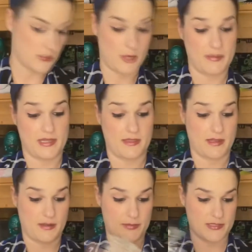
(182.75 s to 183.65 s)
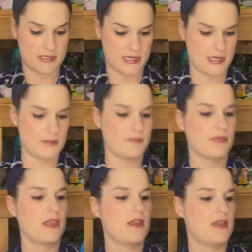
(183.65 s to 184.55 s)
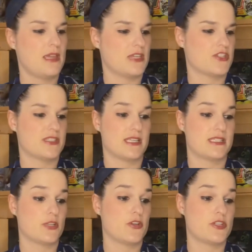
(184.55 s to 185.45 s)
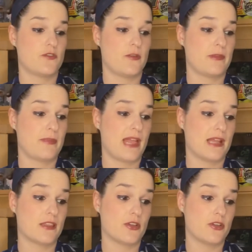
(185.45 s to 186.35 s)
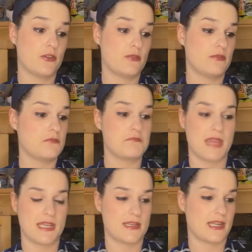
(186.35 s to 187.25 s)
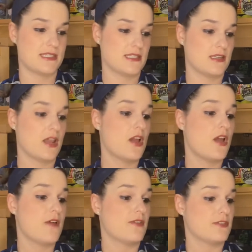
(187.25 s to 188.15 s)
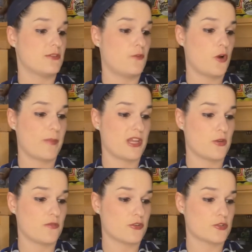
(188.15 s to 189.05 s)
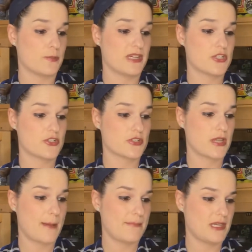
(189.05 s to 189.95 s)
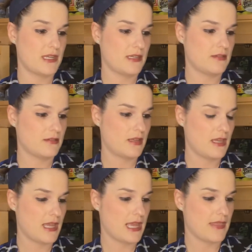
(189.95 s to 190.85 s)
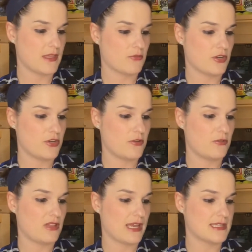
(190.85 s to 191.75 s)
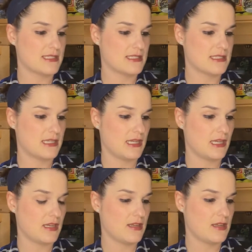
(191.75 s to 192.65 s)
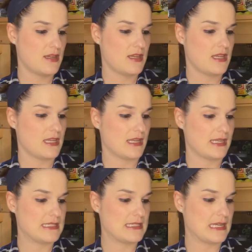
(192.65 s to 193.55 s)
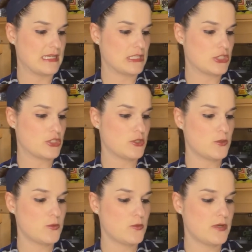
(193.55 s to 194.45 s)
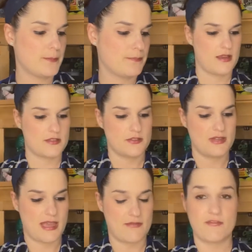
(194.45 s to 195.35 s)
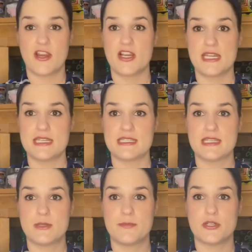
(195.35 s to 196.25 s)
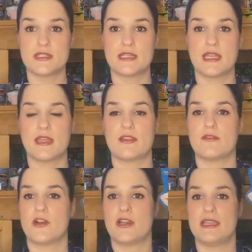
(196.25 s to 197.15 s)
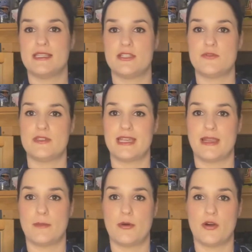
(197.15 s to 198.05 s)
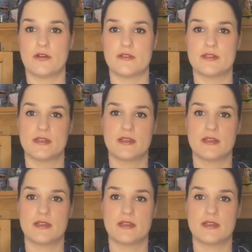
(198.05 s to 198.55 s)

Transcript: I'll pick that up in a second. It just says the Creature from the Black Lagoon, made in 1954 by Universal Pictures Company, and then renewed licensing in 1982. So yeah, very easy to put together, very easy to take apart.